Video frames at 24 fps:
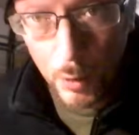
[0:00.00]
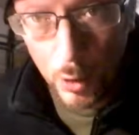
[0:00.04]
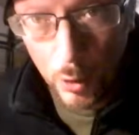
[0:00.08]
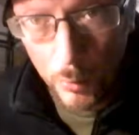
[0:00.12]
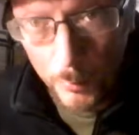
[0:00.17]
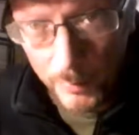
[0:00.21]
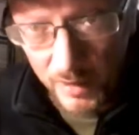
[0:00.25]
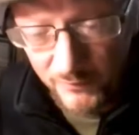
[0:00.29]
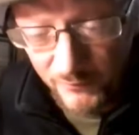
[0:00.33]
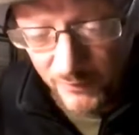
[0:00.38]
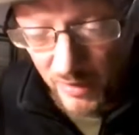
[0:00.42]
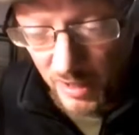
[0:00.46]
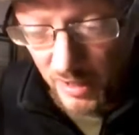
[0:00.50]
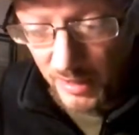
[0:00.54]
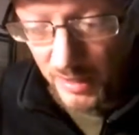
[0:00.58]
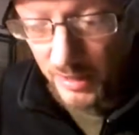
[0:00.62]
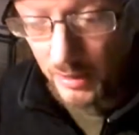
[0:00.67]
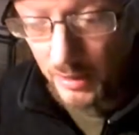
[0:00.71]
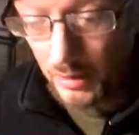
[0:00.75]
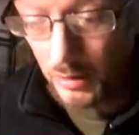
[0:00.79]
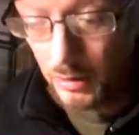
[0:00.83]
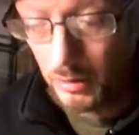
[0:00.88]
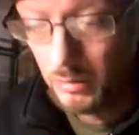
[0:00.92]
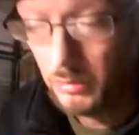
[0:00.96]
Paul
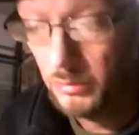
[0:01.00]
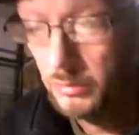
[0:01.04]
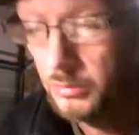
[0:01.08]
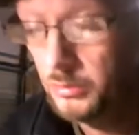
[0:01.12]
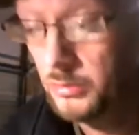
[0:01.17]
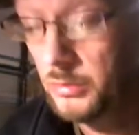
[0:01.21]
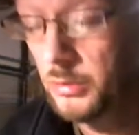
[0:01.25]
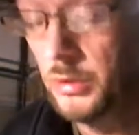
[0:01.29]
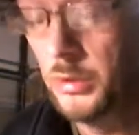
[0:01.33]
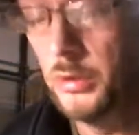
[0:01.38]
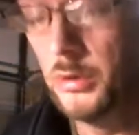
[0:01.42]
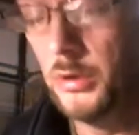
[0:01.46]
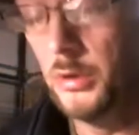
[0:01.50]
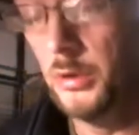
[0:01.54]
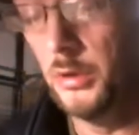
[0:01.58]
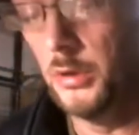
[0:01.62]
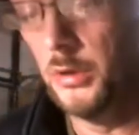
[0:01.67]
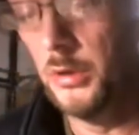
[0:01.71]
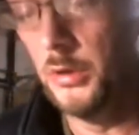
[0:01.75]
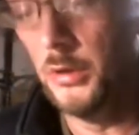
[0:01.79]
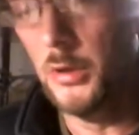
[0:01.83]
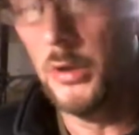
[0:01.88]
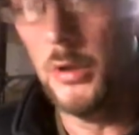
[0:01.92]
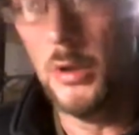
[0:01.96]
McVeigh here.
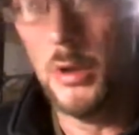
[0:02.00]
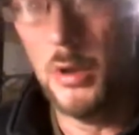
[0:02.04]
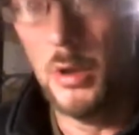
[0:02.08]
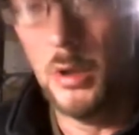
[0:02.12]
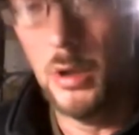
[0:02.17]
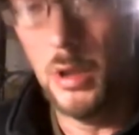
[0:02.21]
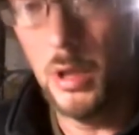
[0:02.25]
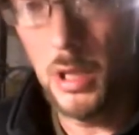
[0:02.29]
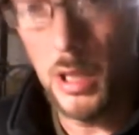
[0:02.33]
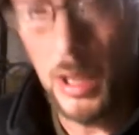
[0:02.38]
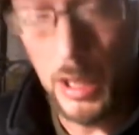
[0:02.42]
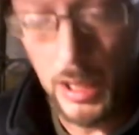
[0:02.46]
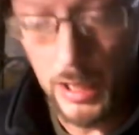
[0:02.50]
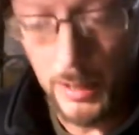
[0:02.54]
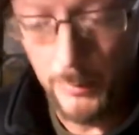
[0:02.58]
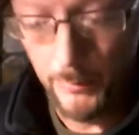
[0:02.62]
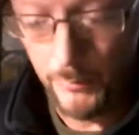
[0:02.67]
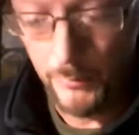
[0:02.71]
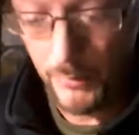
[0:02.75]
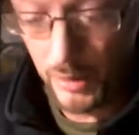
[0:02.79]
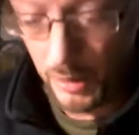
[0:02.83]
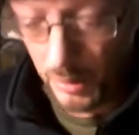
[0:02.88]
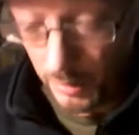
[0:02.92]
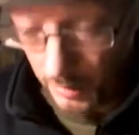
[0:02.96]
I'm